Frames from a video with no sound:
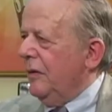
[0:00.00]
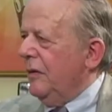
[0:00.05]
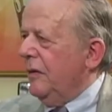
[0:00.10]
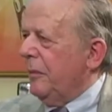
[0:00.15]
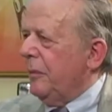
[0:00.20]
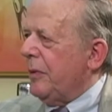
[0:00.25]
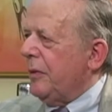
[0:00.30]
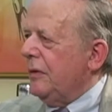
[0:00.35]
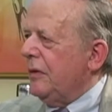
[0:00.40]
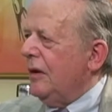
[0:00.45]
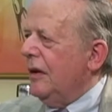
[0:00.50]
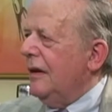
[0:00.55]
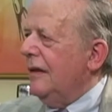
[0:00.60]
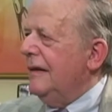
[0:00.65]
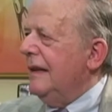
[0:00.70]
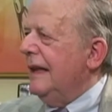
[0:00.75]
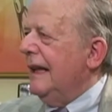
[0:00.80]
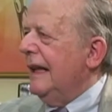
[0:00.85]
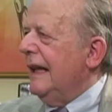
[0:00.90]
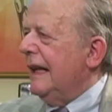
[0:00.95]
the
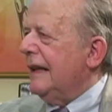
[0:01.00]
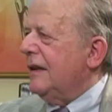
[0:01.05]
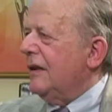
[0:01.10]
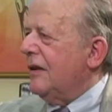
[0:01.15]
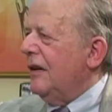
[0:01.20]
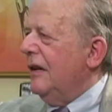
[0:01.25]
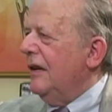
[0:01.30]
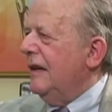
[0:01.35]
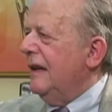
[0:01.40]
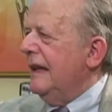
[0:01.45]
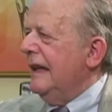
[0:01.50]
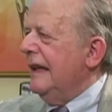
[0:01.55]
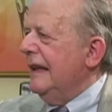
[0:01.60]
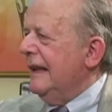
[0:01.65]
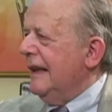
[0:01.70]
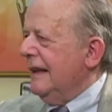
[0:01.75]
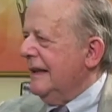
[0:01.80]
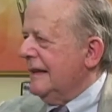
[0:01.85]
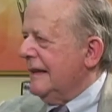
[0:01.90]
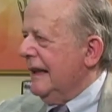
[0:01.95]
proton, the electron,
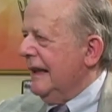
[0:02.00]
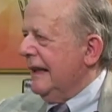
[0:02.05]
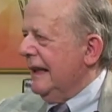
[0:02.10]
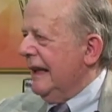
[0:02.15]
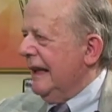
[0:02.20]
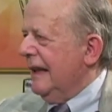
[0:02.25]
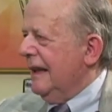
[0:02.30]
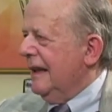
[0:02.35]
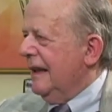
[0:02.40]
and things like that.